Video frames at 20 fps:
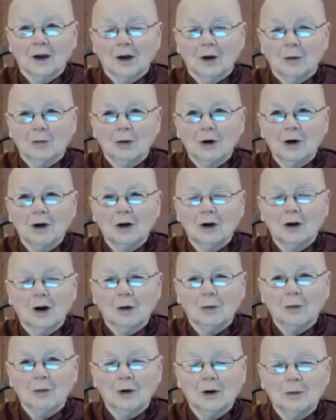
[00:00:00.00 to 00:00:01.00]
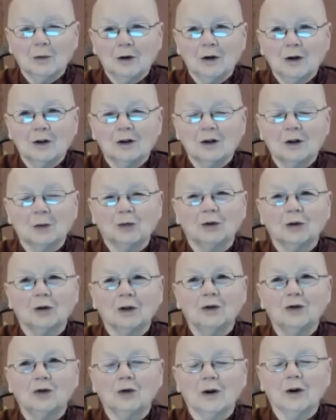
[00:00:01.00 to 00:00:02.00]
pick it up and begin to
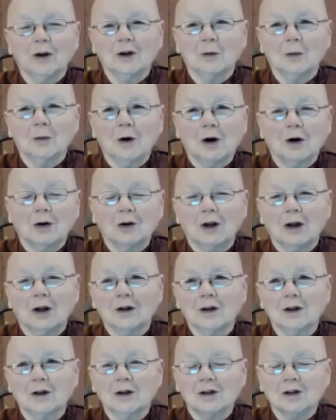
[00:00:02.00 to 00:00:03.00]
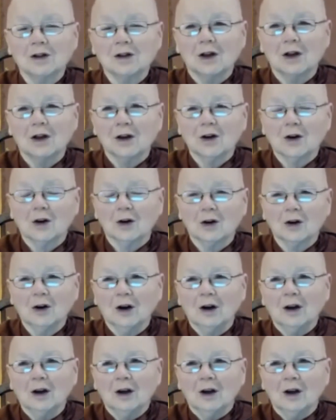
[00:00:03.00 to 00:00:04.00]
proliferate about like and dislike, or
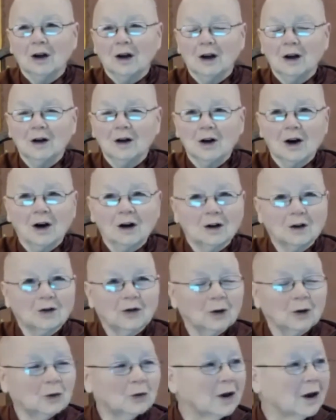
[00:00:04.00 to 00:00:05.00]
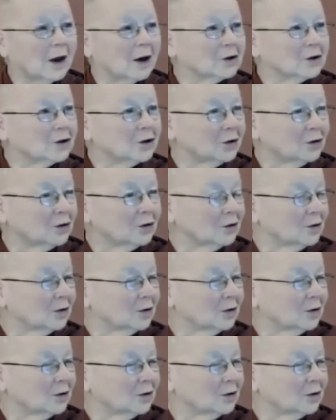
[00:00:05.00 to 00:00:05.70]
any kind of a reaction to the